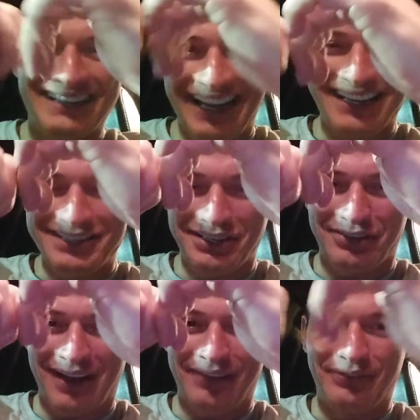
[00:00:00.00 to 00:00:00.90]
next to the
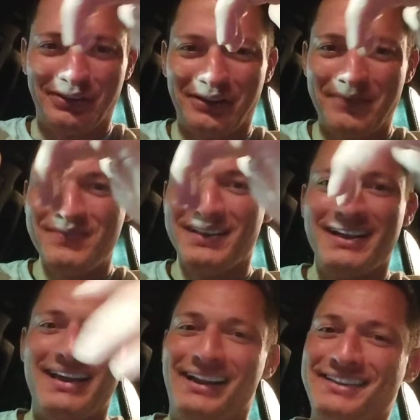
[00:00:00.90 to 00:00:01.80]
crack filler.
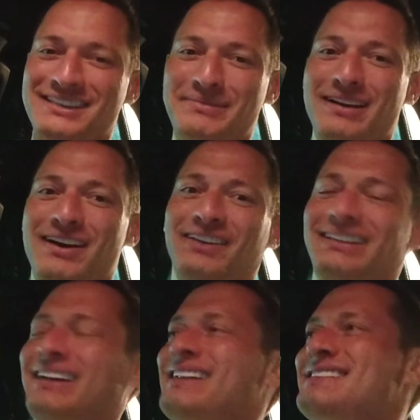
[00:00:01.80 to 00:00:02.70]
And this will be
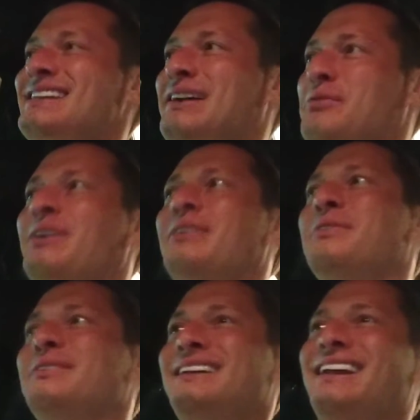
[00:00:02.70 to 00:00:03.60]
ugly. And it's like, what?
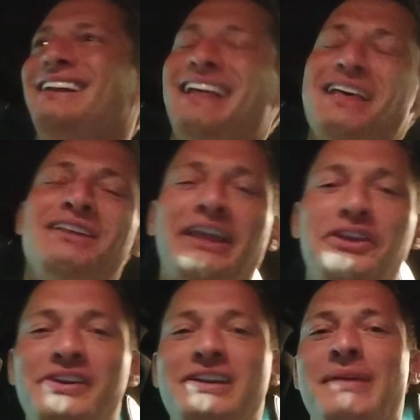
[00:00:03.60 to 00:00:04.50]
Like,
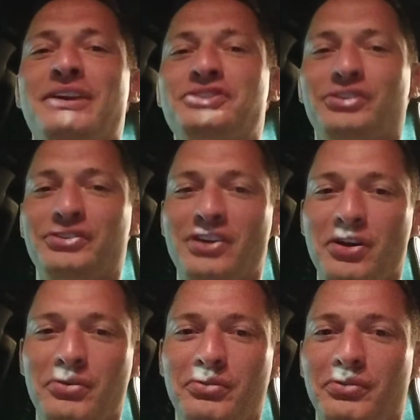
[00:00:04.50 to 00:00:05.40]
you need to make sure you
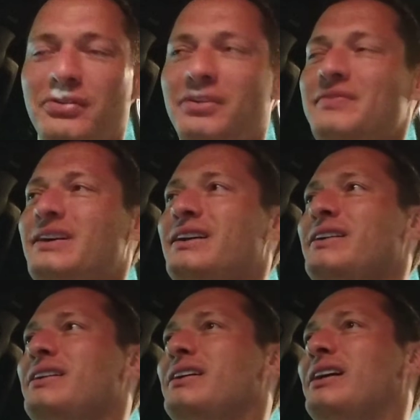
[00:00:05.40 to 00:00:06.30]
know
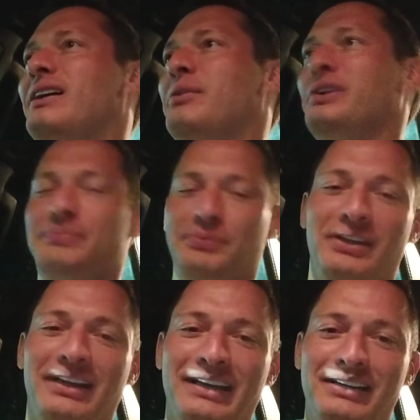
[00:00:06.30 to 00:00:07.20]
what you're
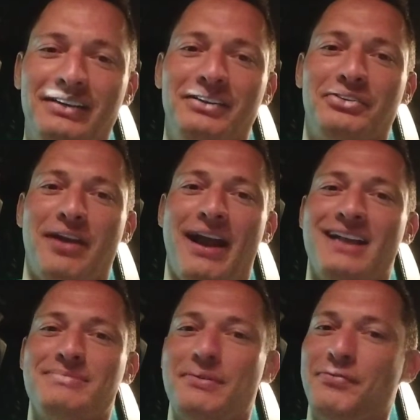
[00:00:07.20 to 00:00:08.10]
putting in
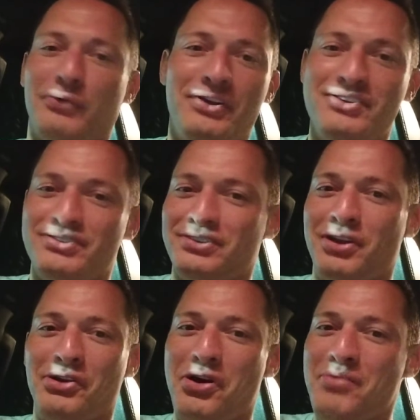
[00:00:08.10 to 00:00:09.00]
cracks before you just
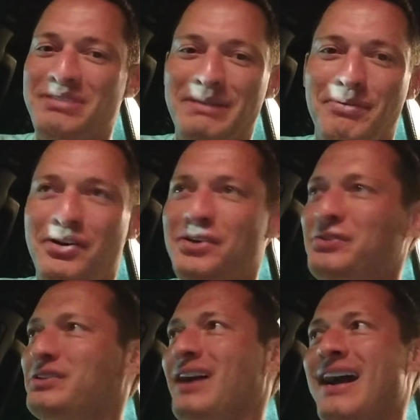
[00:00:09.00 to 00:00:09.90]
go to Home Depot
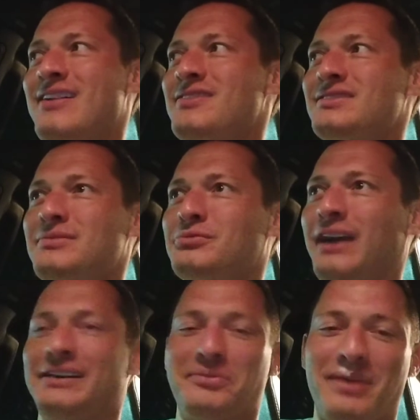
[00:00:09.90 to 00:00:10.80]
or hire some
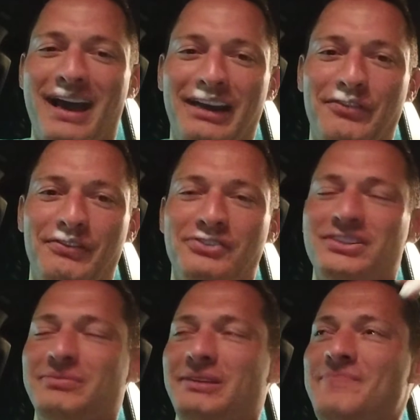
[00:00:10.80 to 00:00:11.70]
random guy to fill
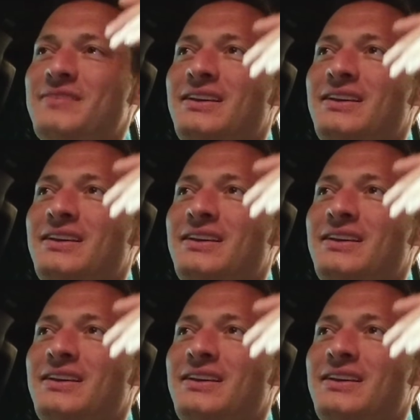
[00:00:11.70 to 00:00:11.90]
something.